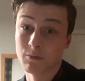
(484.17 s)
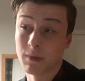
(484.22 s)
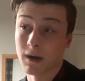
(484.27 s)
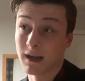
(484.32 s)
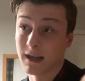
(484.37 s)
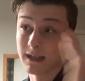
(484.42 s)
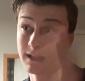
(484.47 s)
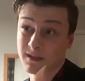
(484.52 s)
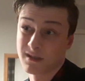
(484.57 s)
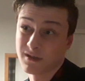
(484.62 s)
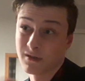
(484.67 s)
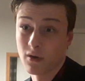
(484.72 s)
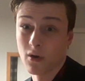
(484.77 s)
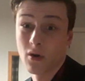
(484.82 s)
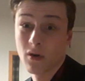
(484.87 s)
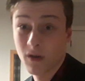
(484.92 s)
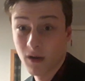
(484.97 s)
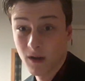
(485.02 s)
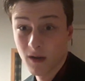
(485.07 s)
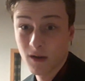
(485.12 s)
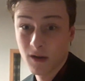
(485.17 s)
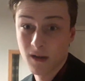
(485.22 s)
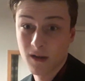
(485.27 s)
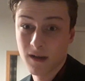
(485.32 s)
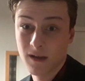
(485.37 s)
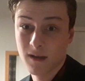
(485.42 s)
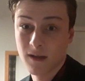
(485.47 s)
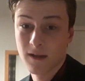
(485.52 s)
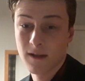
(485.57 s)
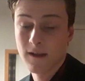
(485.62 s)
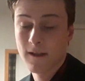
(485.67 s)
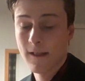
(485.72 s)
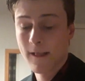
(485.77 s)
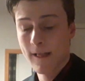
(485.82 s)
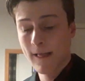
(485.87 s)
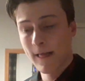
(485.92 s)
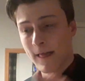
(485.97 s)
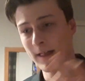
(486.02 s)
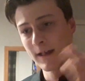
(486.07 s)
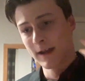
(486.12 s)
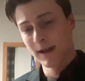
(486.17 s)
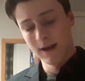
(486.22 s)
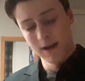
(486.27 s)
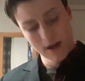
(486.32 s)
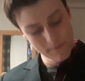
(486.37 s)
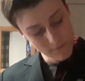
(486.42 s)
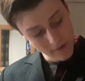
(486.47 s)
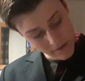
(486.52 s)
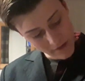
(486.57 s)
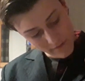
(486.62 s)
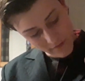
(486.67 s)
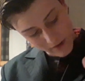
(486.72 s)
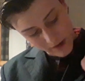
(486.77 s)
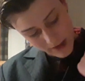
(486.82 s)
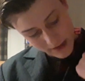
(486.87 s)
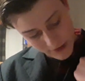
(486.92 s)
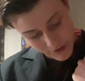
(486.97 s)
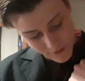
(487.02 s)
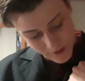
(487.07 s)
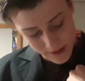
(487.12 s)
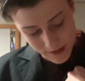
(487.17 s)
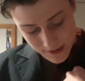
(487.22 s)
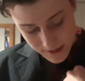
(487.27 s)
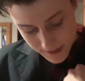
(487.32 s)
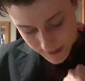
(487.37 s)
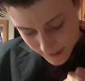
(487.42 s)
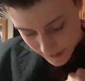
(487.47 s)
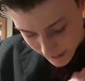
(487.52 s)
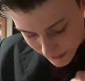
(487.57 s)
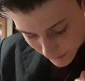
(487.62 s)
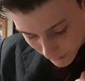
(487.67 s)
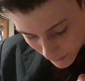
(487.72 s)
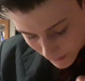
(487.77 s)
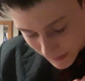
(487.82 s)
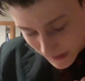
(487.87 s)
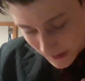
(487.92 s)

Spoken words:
but it's not. I'm very, very intrigued as to what